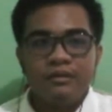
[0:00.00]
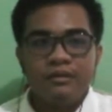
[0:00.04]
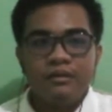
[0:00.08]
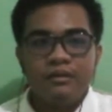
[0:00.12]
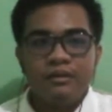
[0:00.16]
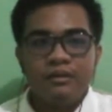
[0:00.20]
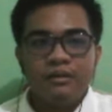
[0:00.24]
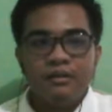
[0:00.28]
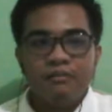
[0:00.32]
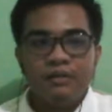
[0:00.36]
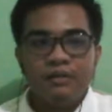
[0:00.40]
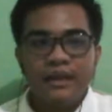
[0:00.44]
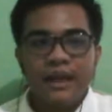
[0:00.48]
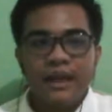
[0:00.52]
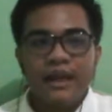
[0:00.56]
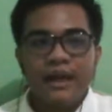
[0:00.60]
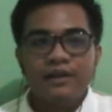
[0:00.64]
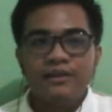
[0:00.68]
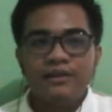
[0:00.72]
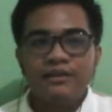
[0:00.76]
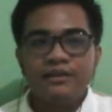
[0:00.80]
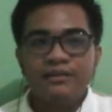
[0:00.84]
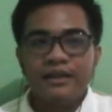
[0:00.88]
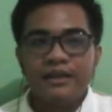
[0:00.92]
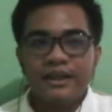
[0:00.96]
When air
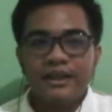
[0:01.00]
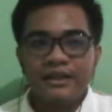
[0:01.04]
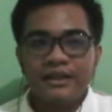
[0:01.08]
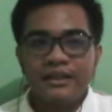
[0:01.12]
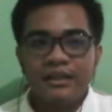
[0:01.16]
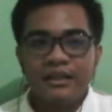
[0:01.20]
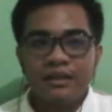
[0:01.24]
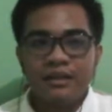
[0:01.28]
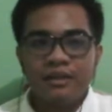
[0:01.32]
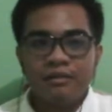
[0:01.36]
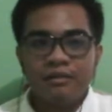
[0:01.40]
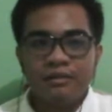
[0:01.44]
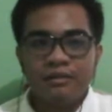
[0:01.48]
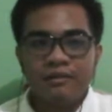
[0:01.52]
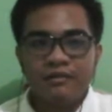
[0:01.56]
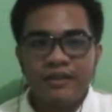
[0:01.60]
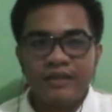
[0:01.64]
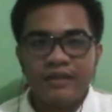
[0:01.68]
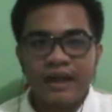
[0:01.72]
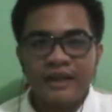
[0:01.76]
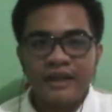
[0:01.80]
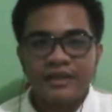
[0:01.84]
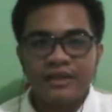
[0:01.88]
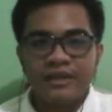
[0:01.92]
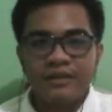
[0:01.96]
strikes the lower
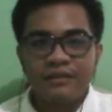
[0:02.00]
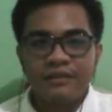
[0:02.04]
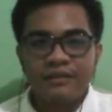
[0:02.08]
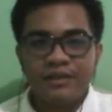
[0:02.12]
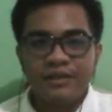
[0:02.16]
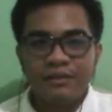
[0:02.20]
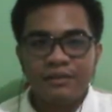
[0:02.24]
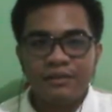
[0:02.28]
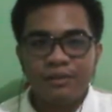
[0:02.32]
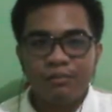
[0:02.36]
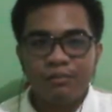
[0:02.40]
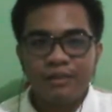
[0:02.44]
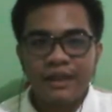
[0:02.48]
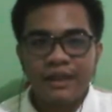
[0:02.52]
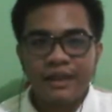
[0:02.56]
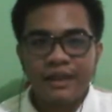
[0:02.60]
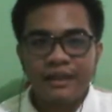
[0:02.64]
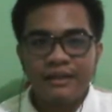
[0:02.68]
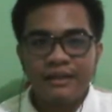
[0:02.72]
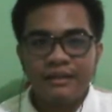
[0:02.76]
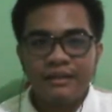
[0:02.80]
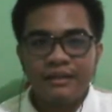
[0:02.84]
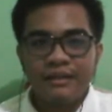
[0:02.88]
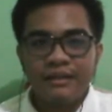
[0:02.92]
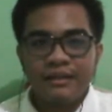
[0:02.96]
flat surface of the wing,
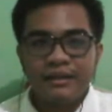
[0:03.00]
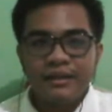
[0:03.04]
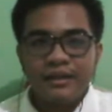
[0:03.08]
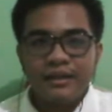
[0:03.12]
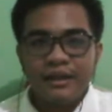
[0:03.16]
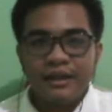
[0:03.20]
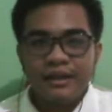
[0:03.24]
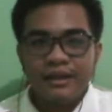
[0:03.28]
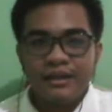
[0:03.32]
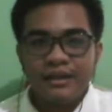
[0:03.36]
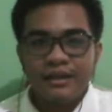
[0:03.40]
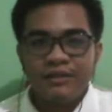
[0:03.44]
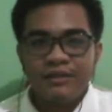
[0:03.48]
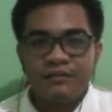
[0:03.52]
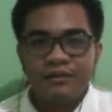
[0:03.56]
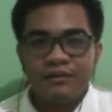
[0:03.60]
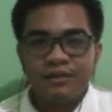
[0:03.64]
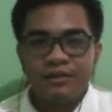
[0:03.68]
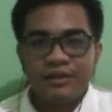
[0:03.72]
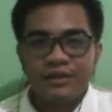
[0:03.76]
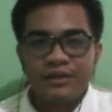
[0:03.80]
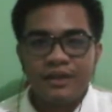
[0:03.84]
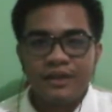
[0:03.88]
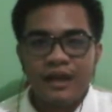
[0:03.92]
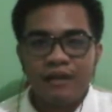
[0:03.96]
it is forced
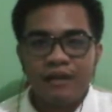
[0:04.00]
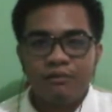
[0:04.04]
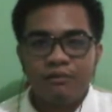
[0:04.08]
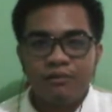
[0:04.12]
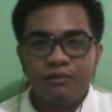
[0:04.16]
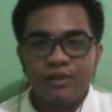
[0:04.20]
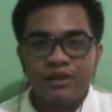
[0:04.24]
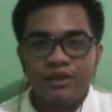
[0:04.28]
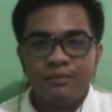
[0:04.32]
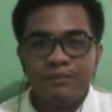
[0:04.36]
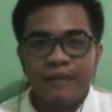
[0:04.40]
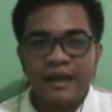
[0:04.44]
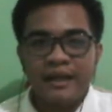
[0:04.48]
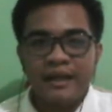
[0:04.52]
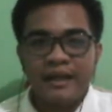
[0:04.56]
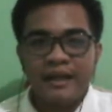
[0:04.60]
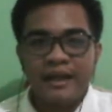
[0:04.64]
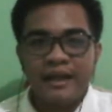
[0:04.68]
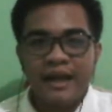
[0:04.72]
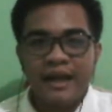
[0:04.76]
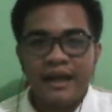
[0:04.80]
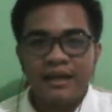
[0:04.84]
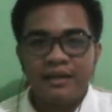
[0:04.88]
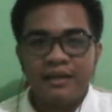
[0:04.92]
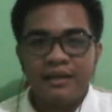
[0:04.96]
downwards by the
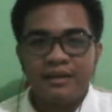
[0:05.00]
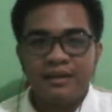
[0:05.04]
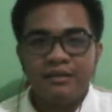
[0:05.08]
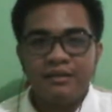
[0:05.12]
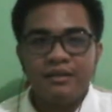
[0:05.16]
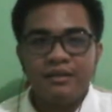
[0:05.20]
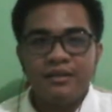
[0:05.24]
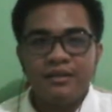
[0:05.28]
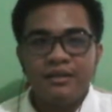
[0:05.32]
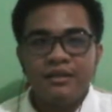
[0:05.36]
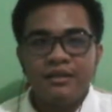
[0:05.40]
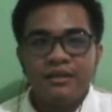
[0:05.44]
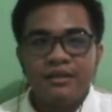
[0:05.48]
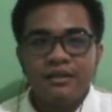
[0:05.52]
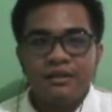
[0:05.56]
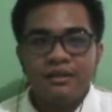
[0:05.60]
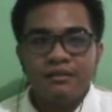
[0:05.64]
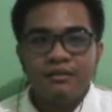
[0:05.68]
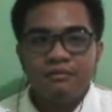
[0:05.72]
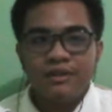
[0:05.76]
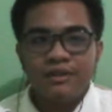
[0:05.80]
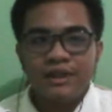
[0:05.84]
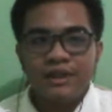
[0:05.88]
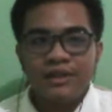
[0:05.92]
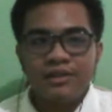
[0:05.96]
angle,
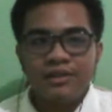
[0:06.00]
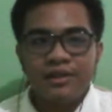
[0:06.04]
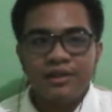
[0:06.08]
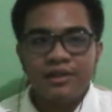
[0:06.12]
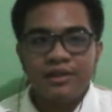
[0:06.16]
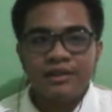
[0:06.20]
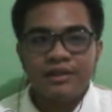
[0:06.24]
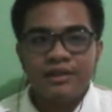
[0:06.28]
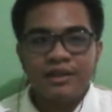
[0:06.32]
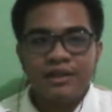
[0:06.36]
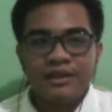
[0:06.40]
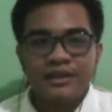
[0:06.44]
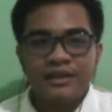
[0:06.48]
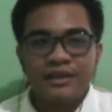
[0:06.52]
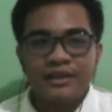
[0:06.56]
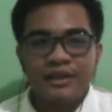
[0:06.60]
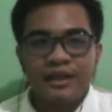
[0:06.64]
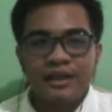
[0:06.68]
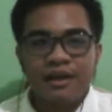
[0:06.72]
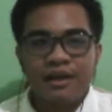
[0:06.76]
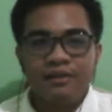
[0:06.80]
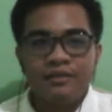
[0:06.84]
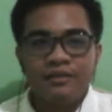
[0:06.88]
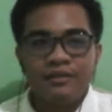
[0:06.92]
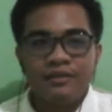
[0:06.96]
which in turn causes a
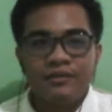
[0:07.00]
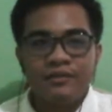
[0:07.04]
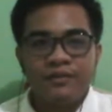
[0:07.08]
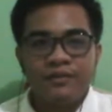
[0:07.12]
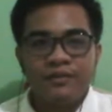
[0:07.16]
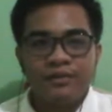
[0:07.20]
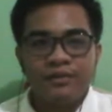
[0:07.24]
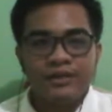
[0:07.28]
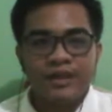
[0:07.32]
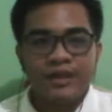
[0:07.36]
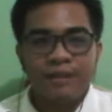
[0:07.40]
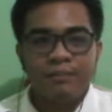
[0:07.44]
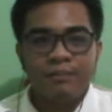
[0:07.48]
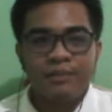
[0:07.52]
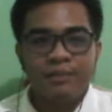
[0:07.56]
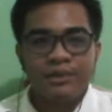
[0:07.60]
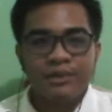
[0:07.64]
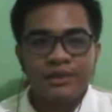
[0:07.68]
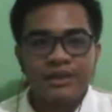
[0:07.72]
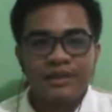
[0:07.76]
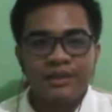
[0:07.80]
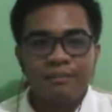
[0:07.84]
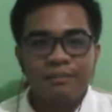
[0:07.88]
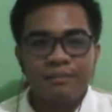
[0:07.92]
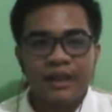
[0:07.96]
counterforce that pushes
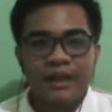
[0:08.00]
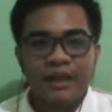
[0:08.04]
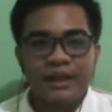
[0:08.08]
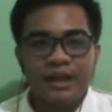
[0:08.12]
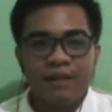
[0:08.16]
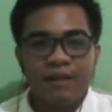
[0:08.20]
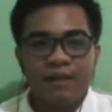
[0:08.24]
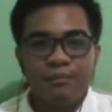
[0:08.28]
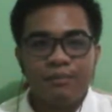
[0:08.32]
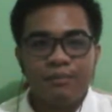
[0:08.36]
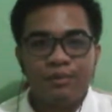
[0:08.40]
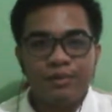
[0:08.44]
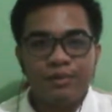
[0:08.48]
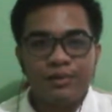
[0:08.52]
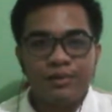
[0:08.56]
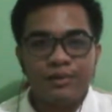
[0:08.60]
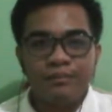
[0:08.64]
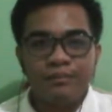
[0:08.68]
the plane upward,